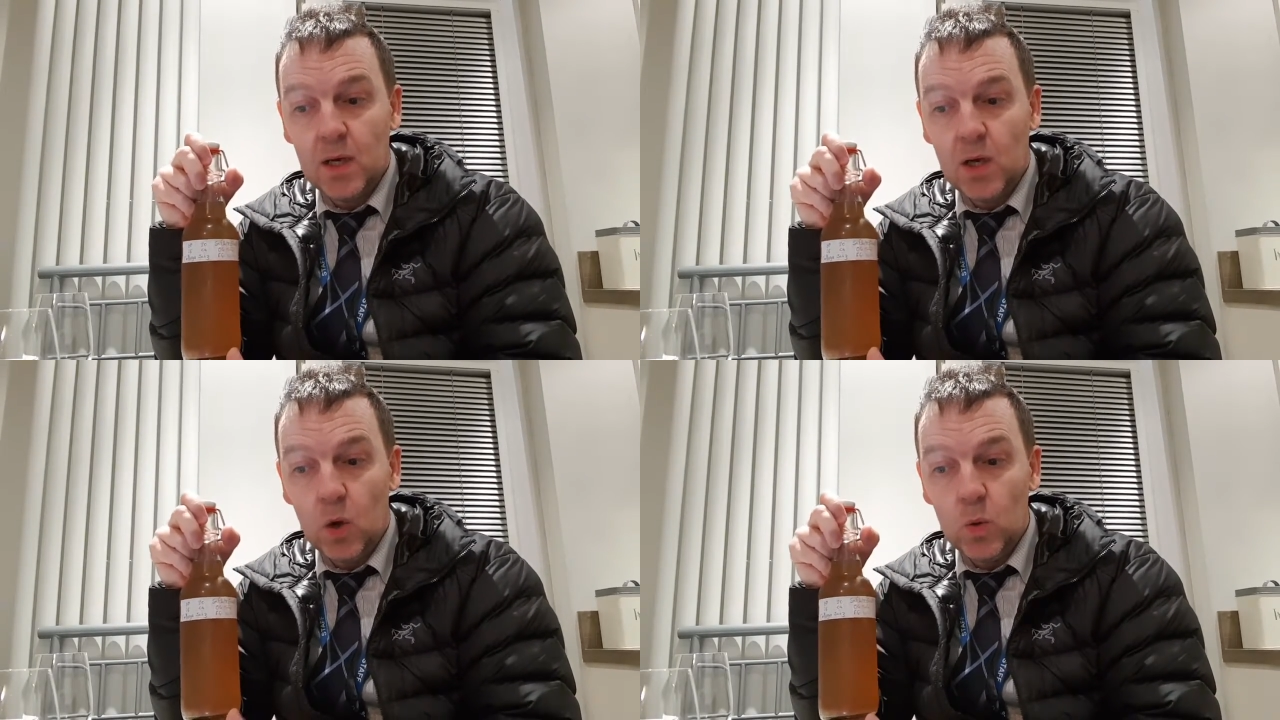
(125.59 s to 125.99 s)

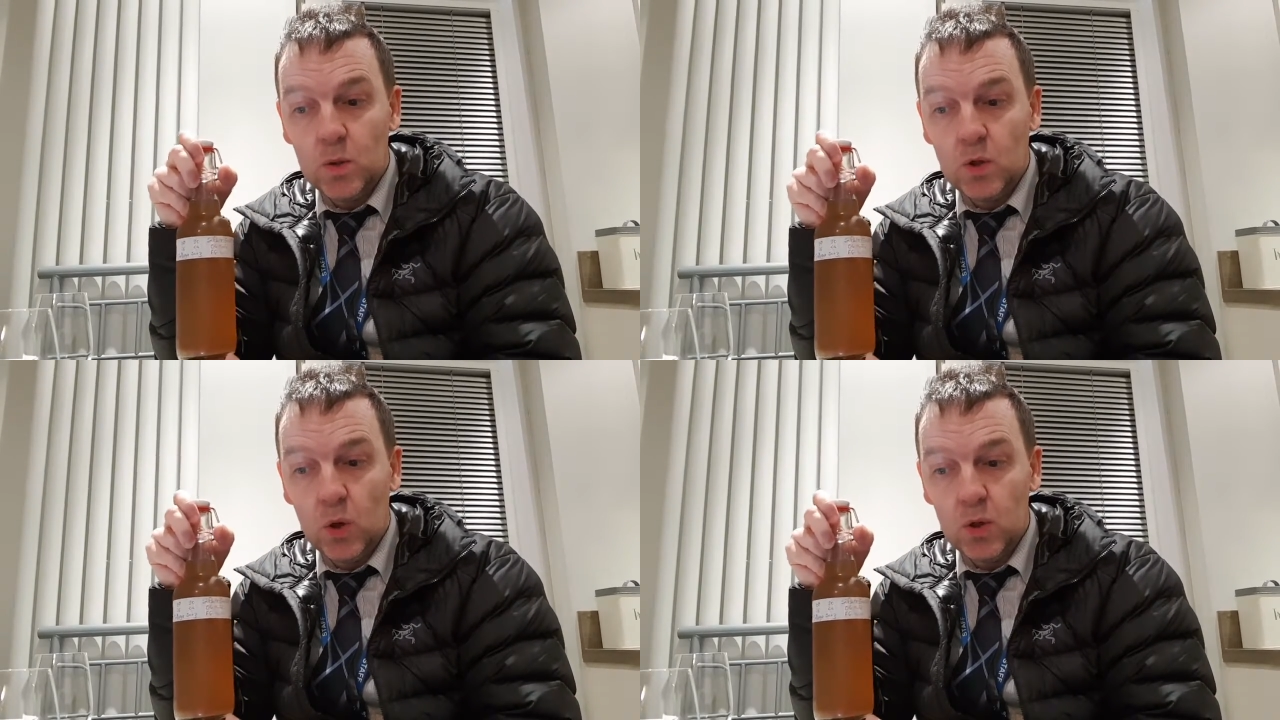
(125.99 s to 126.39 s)

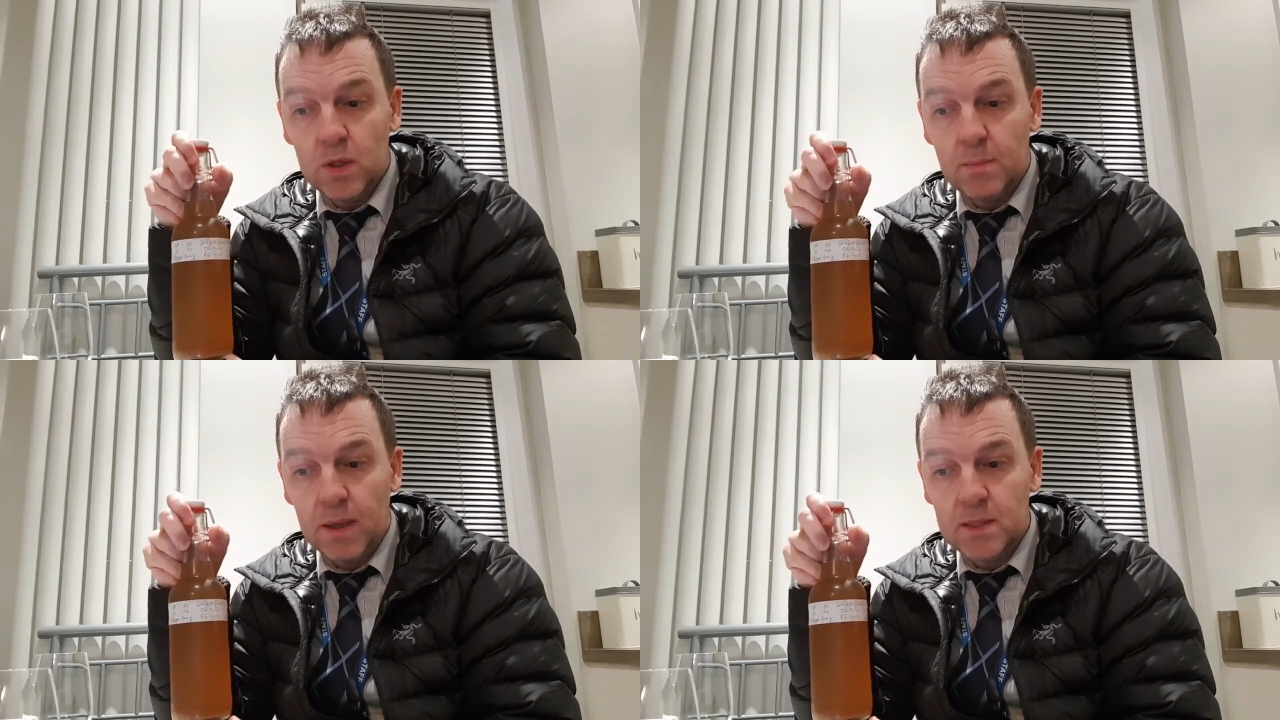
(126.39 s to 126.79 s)

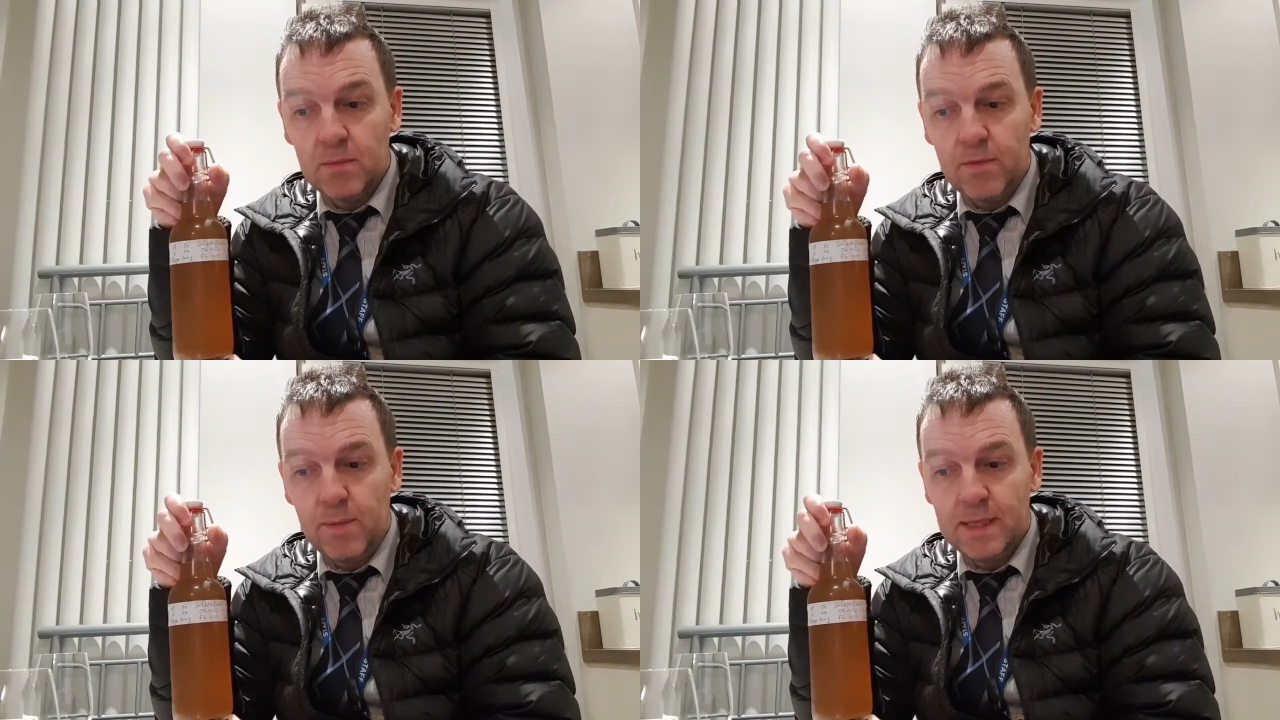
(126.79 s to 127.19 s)
gold-coloured,
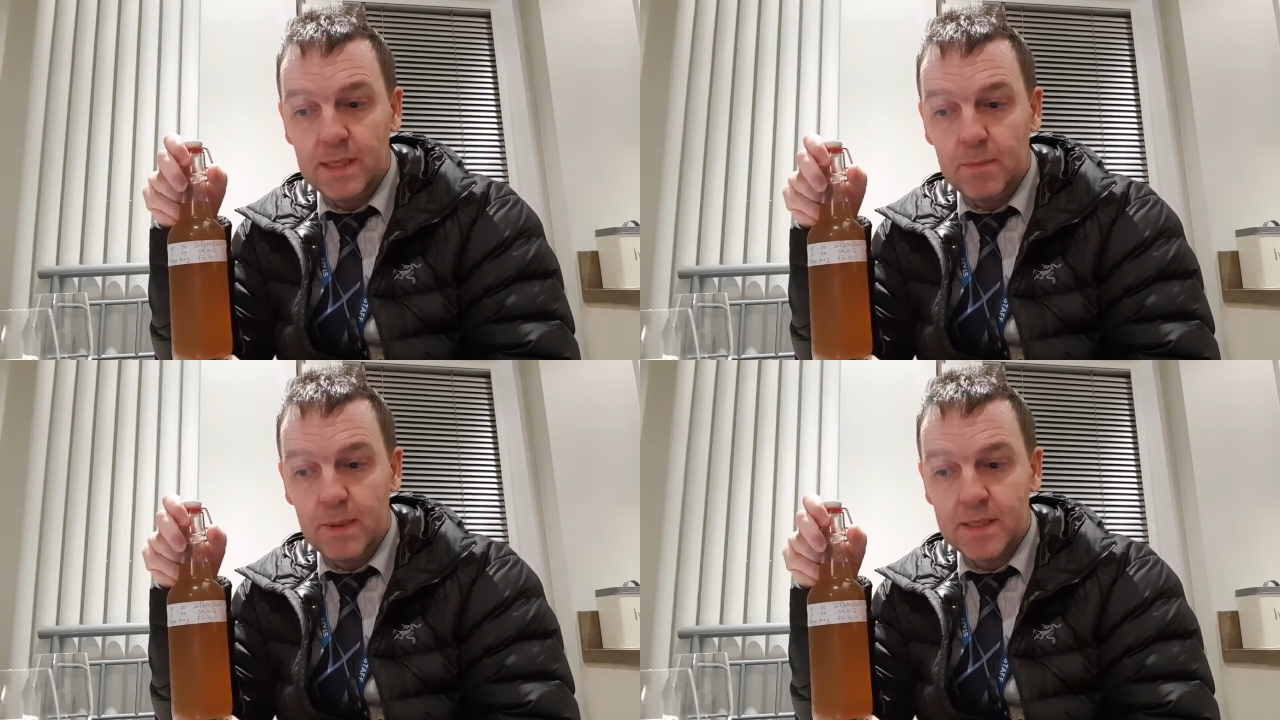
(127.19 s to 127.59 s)

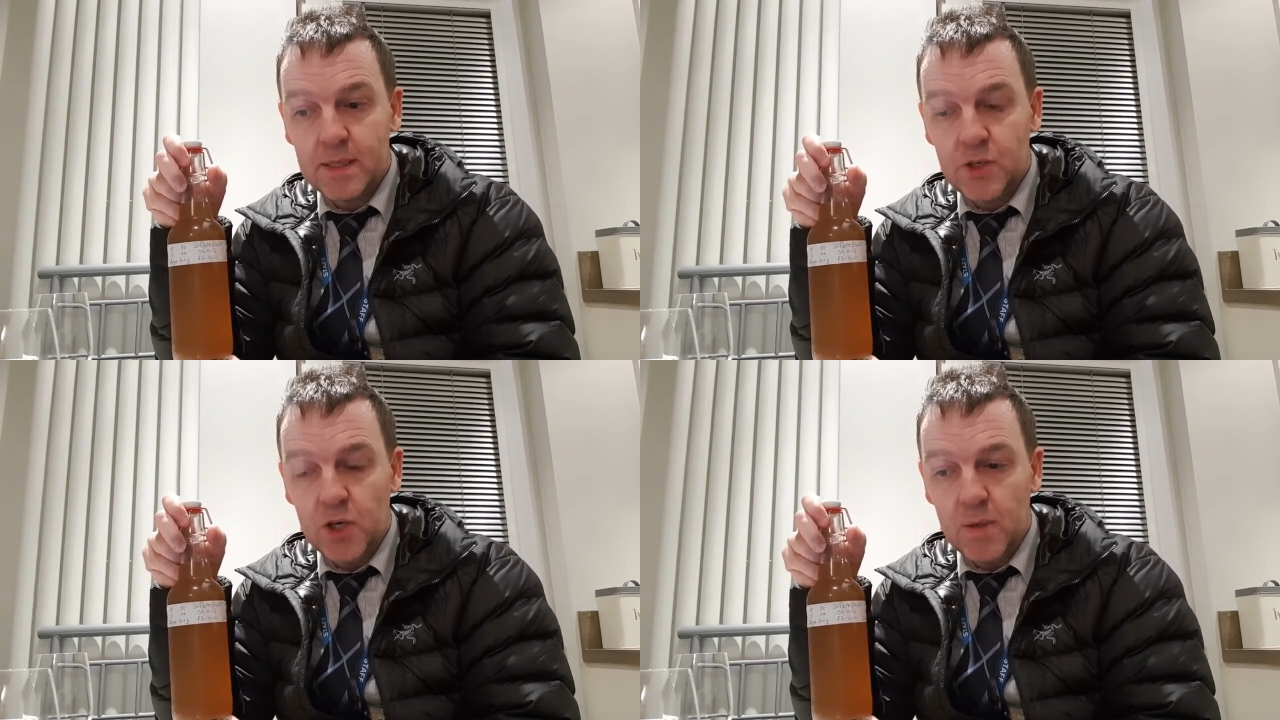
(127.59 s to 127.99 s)
bottom-fermented
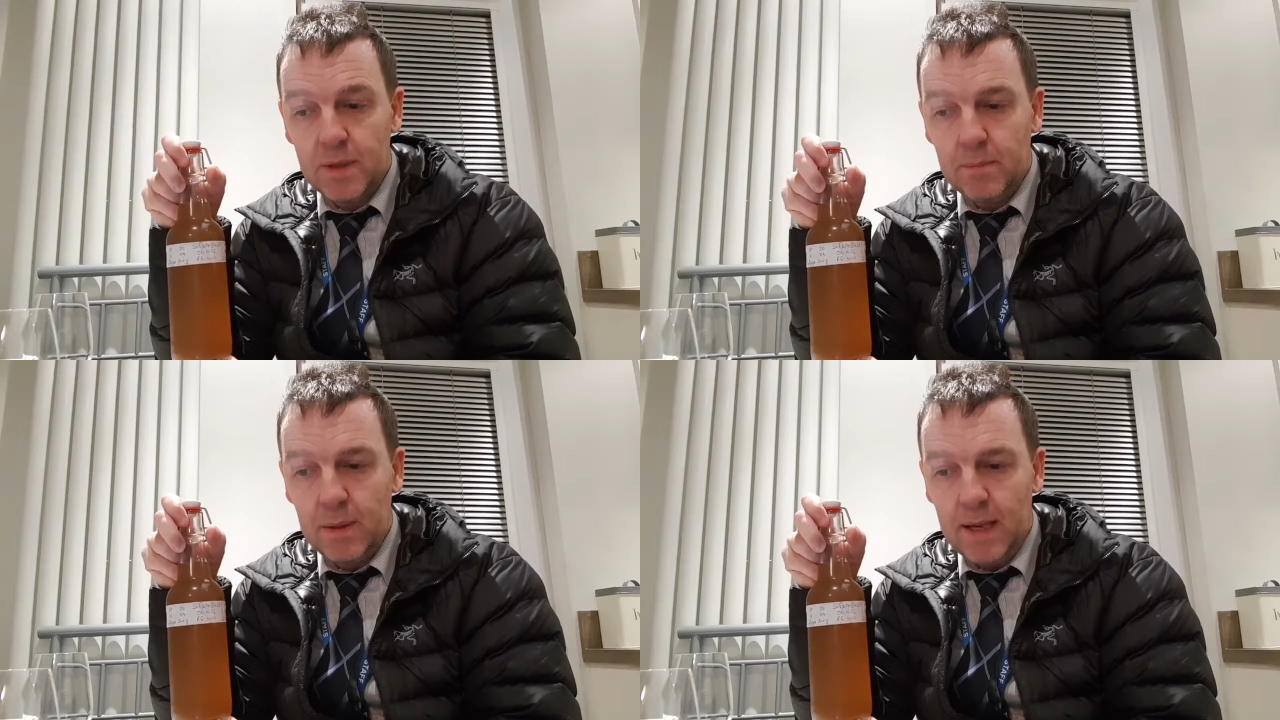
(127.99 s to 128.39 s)
bitter
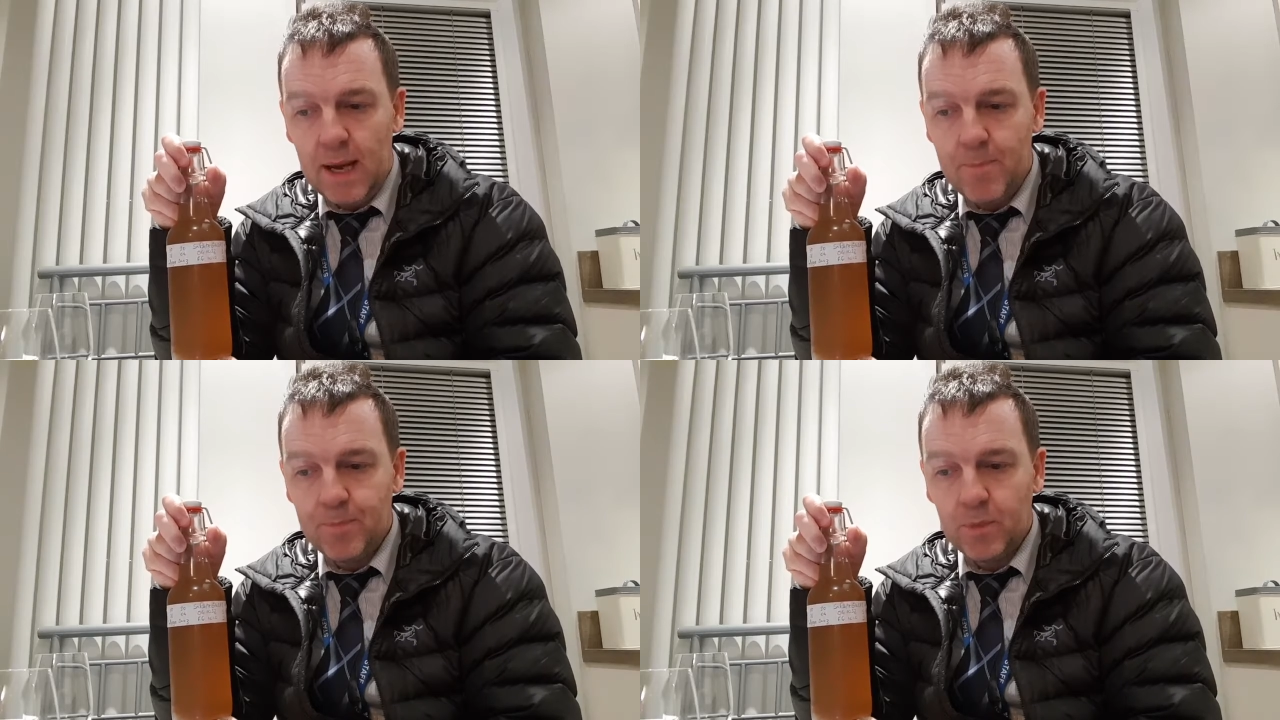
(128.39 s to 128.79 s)
German beer.